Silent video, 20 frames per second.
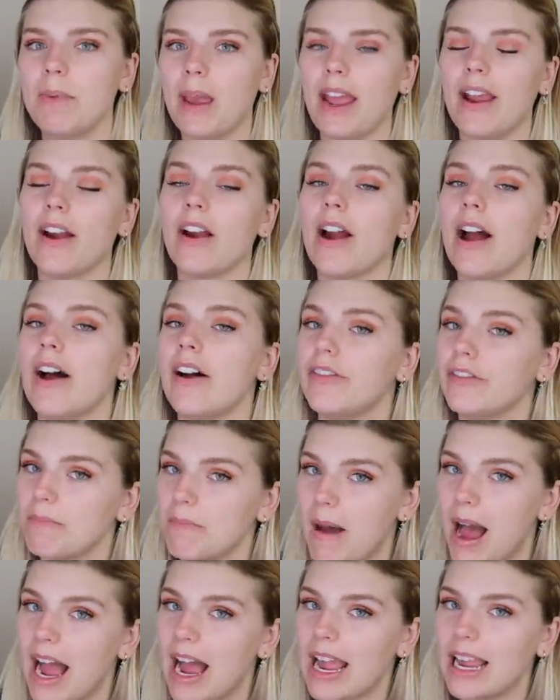pair of
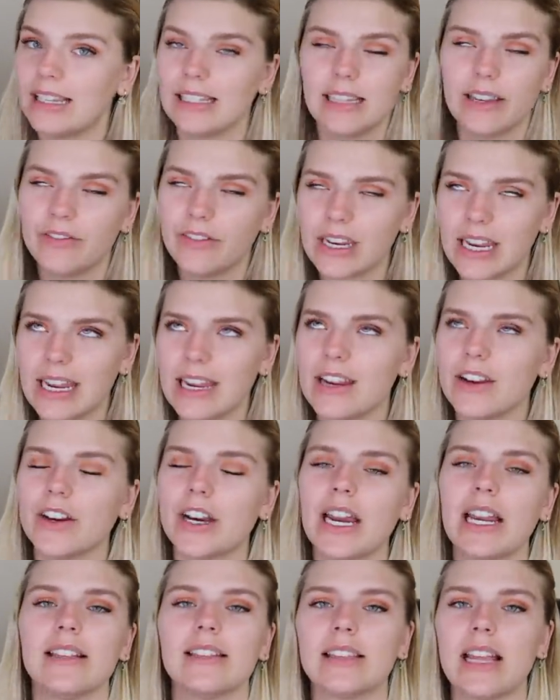my Tiffany
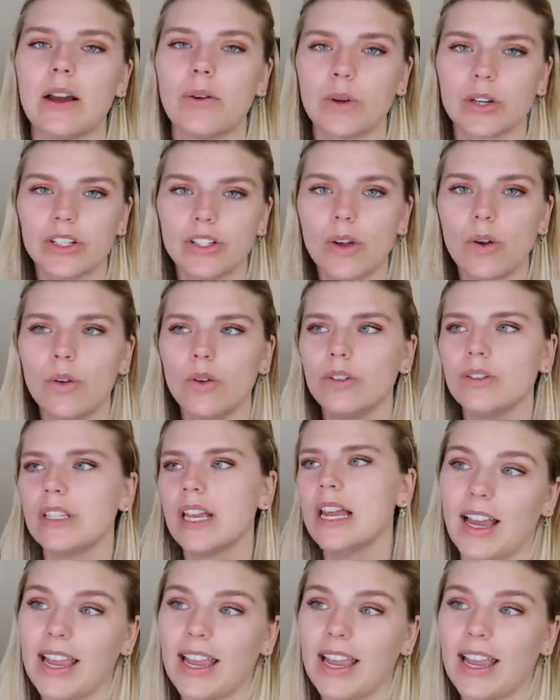earrings that were sold.